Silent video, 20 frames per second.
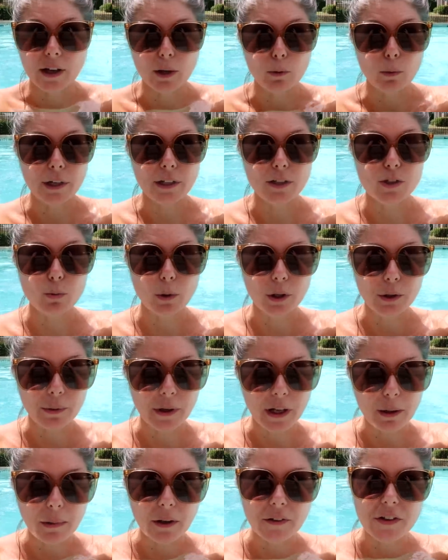anyone's
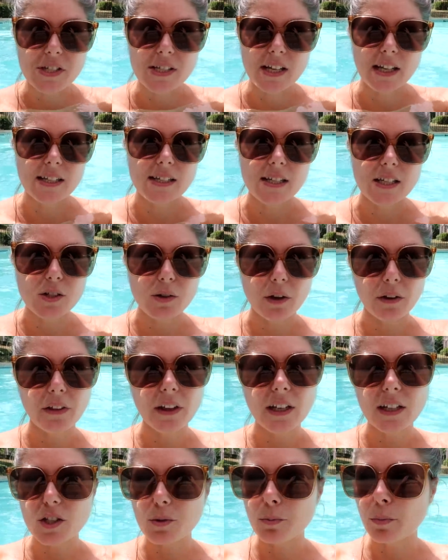wondering about the sizing. So I
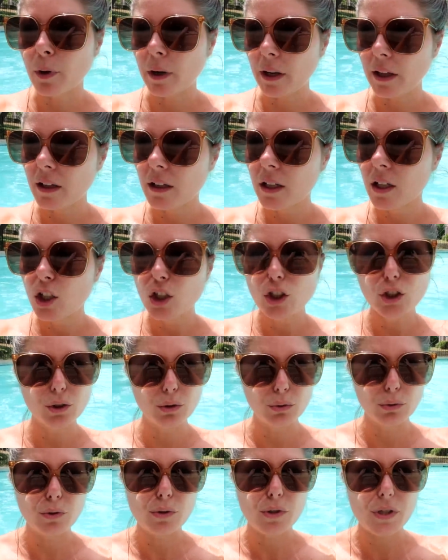think it's pretty
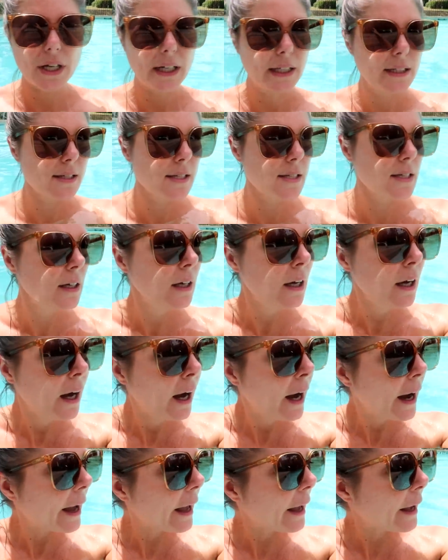true to size.
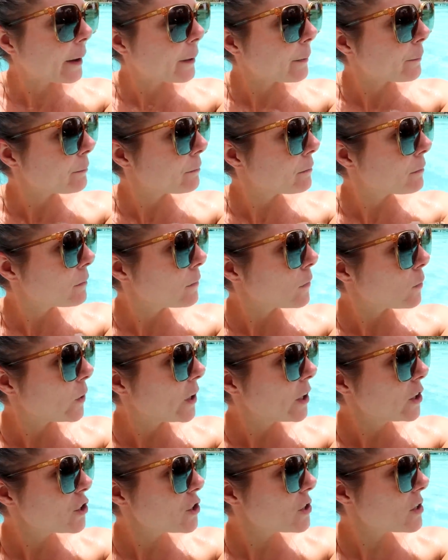
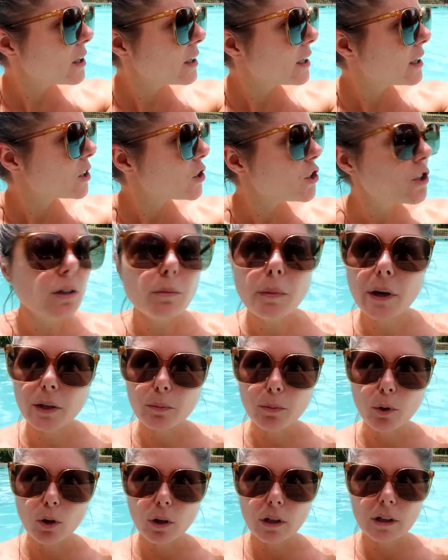We're just going to chill by the
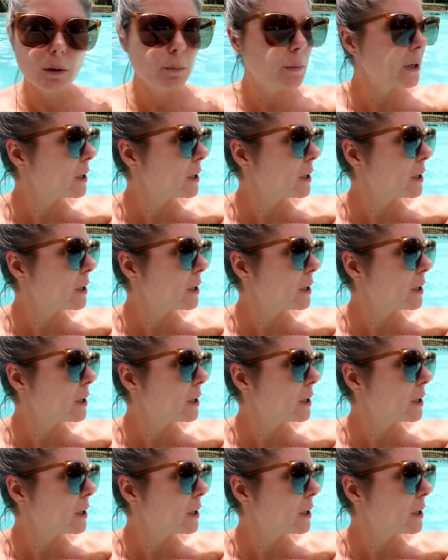pool a little